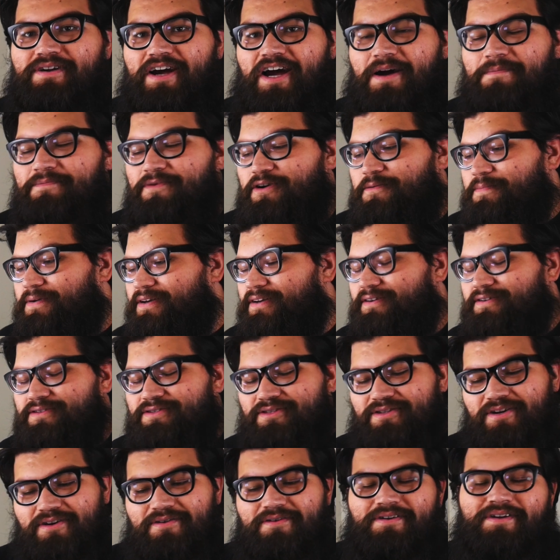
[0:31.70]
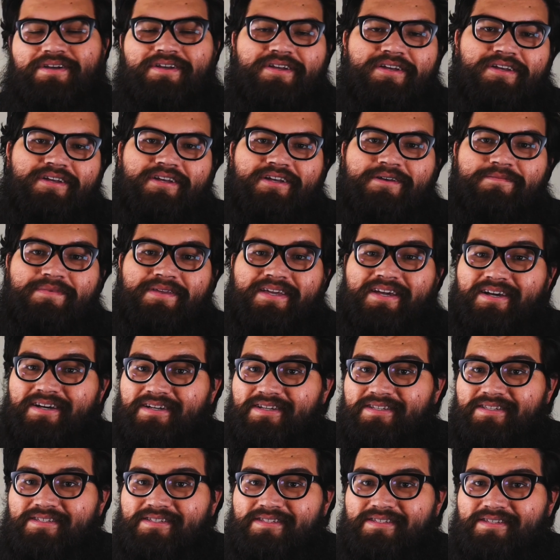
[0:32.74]
combo, but also
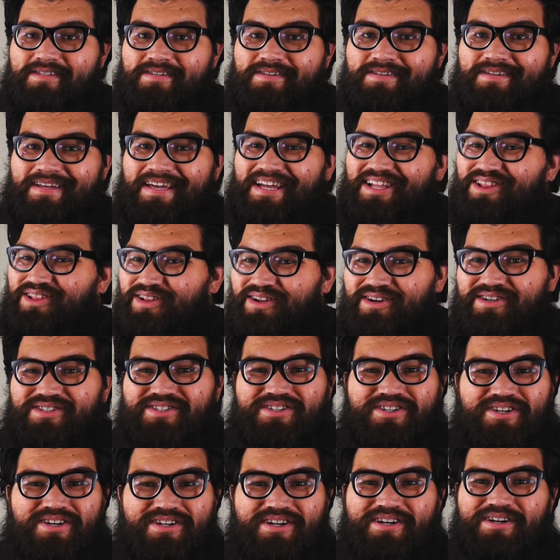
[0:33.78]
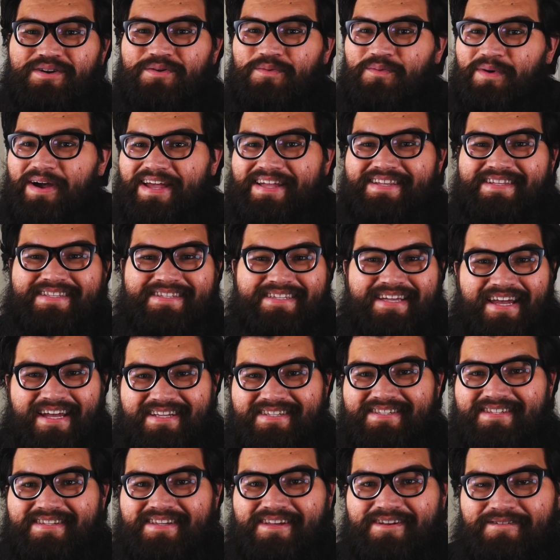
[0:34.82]
because it looks good on a white
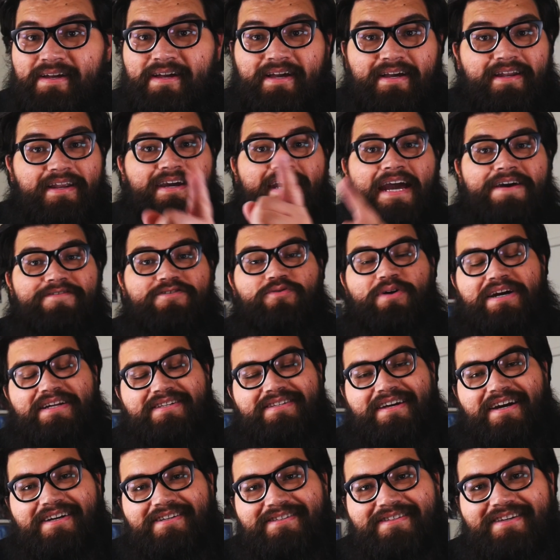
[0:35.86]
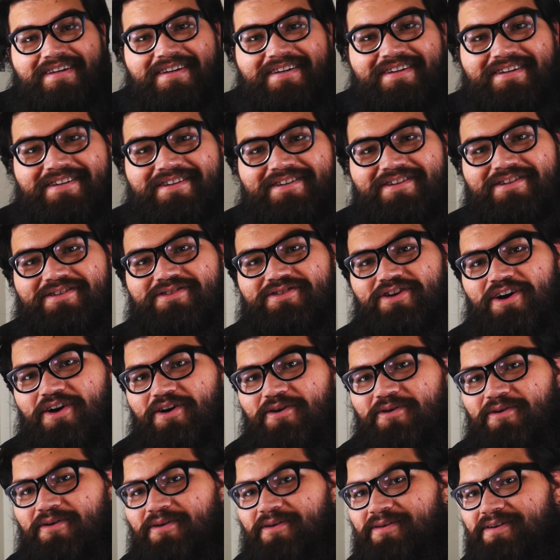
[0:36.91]
desk. And I have a white desk.
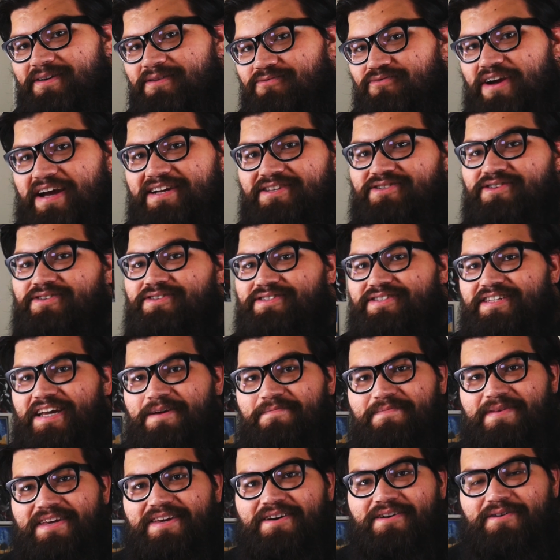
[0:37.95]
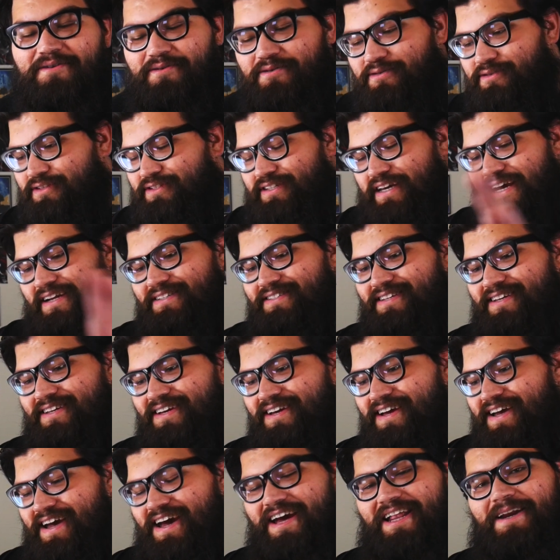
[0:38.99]
So Razer sent me a whole set,
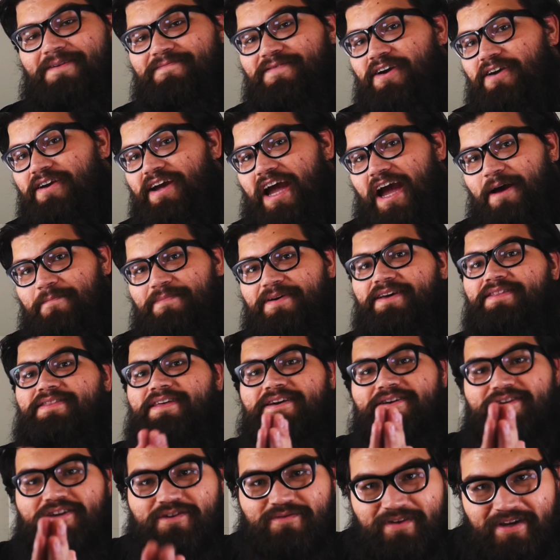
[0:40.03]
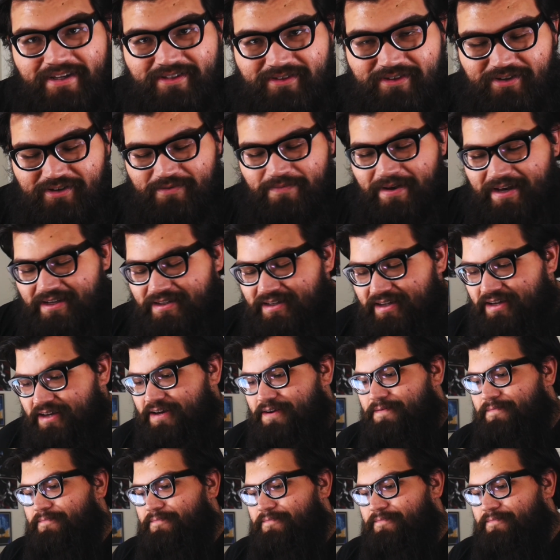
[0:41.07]
and I'm very happy. Thank you, Razer, you're amazing.